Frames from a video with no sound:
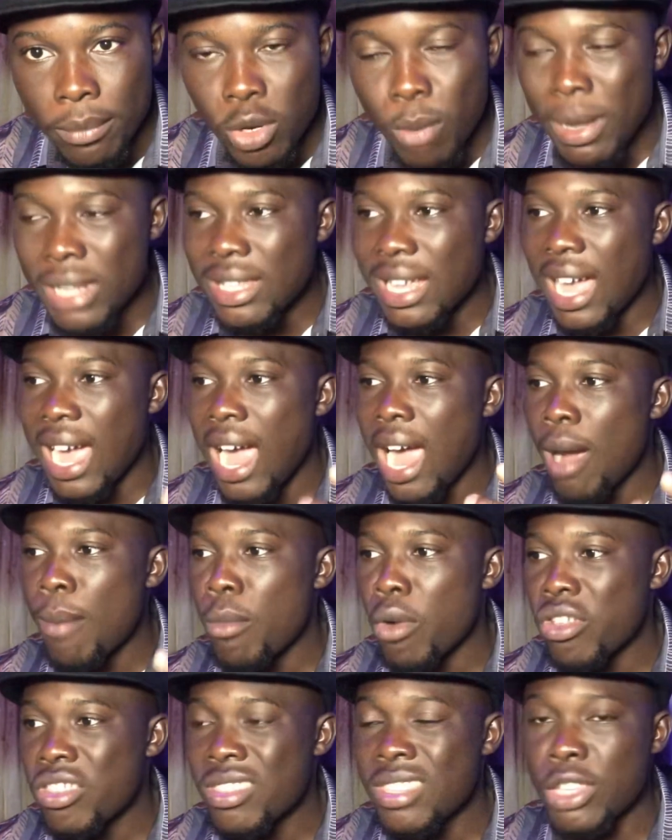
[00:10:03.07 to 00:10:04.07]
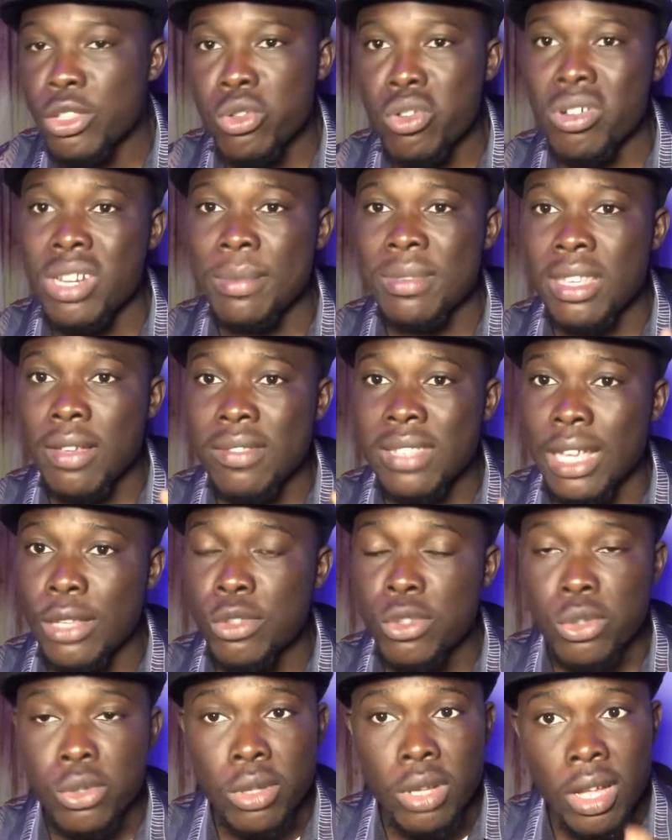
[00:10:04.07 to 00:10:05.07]
No matter how much they throw themselves
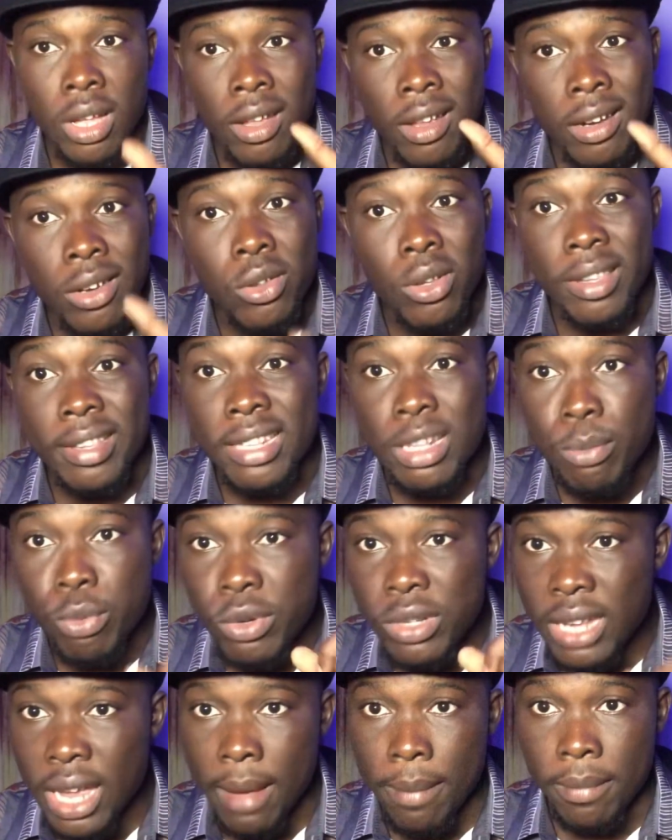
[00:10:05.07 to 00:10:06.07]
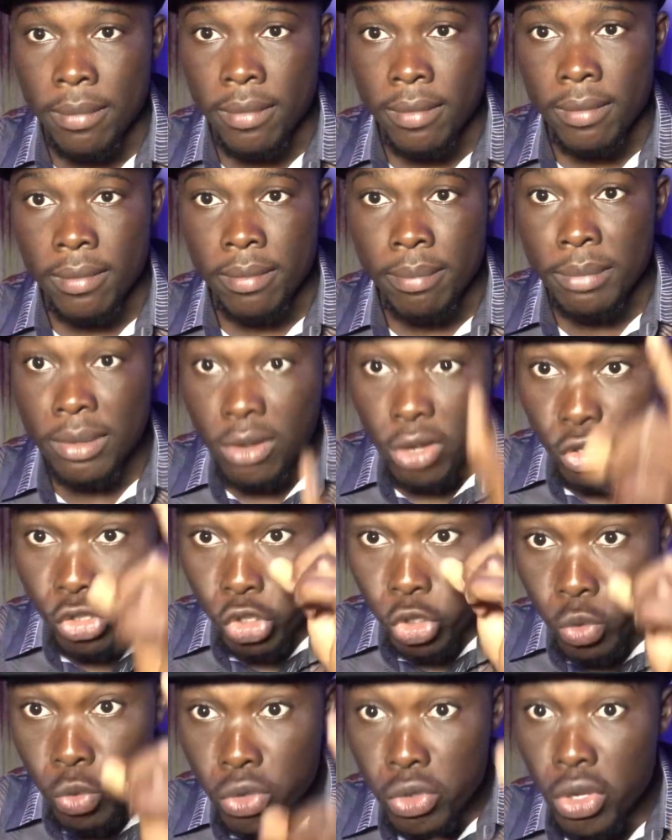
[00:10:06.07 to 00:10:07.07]
at you, don't sleep with them, because
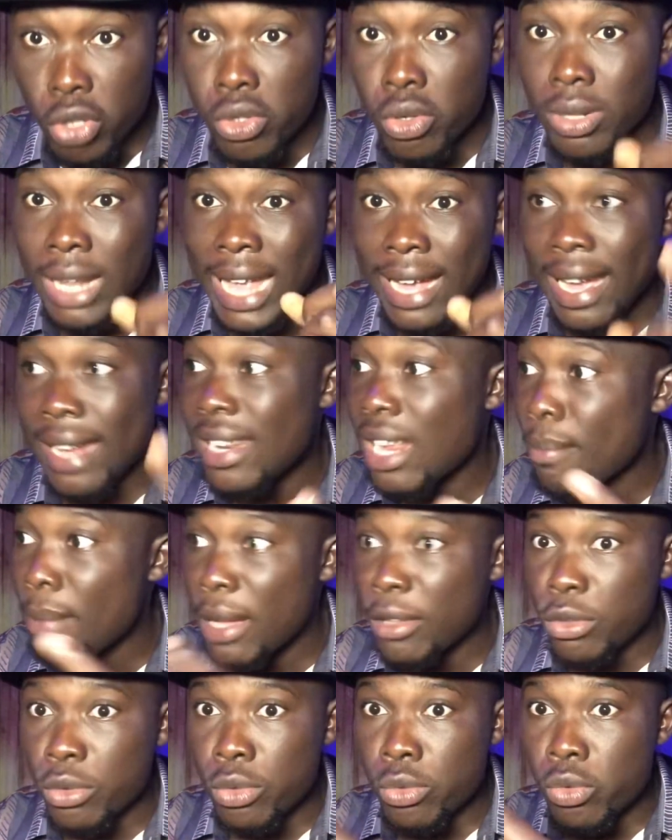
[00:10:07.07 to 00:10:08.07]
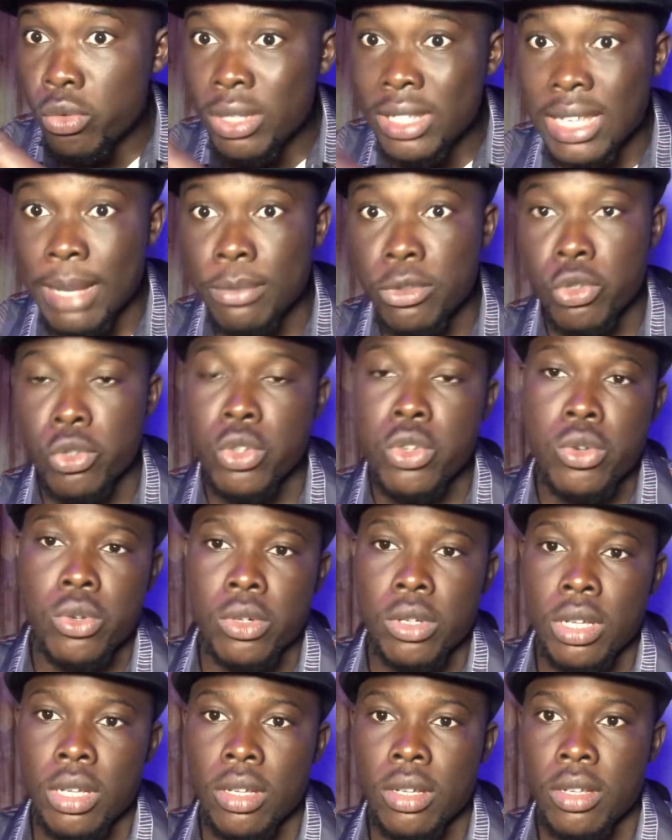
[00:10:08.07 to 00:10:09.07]
you won't also like another man to do the same to
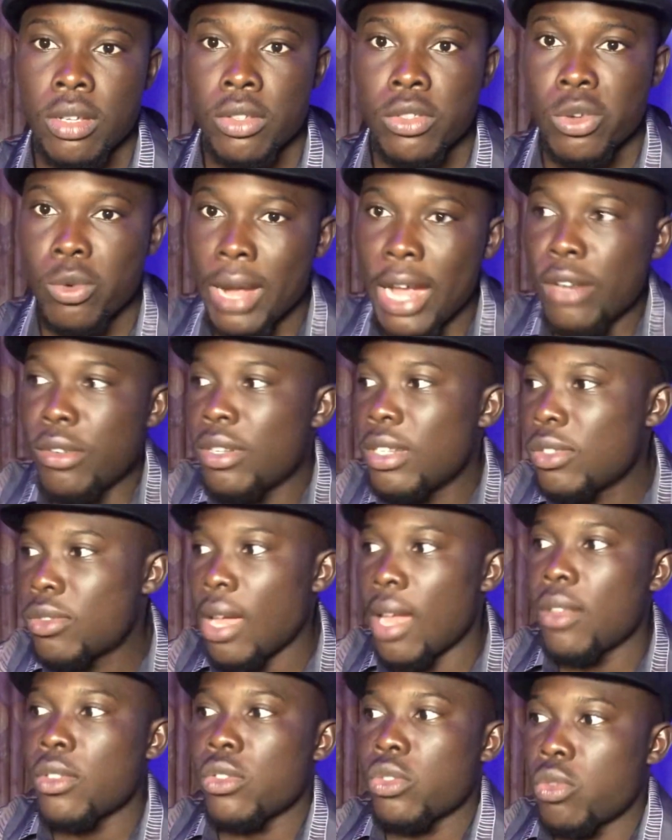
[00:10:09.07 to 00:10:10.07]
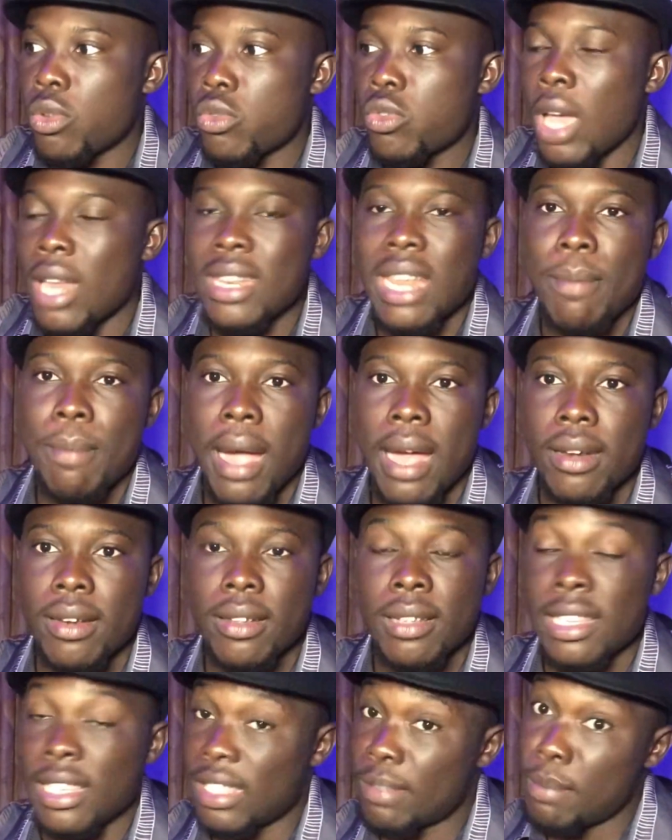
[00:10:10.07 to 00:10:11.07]
you. So why are you doing to another man?
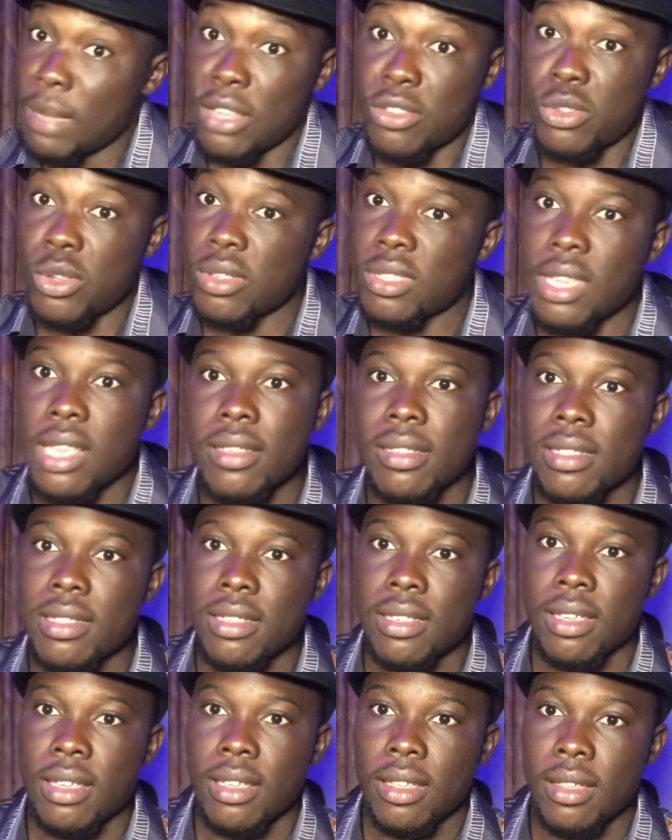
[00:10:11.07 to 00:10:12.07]
Makes no sense.